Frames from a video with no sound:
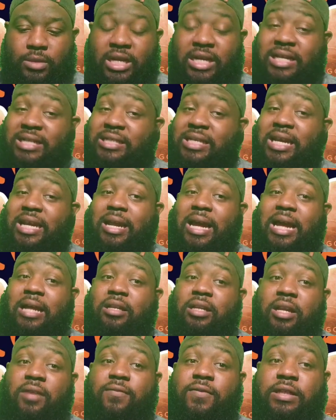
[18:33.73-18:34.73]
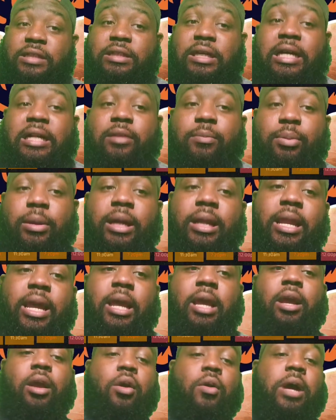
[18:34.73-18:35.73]
Like I said, our defense gonna have to bring.
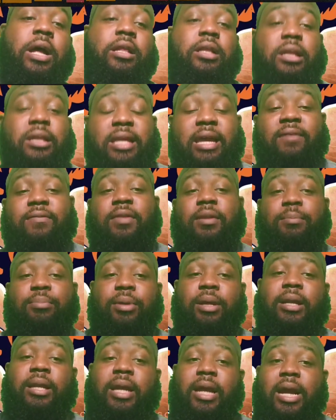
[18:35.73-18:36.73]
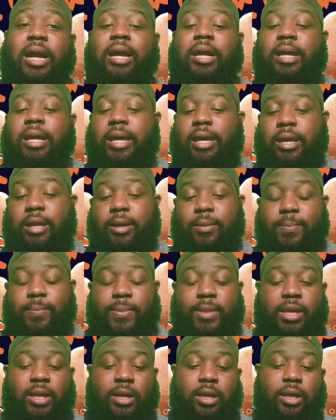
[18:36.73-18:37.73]
They gonna have to definitely bring the air
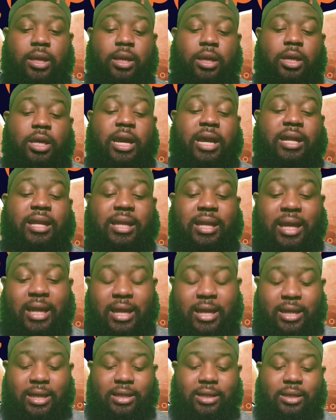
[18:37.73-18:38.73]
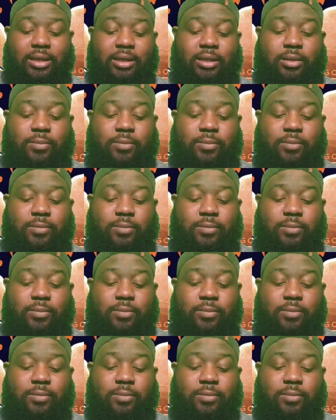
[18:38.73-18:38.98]
game. And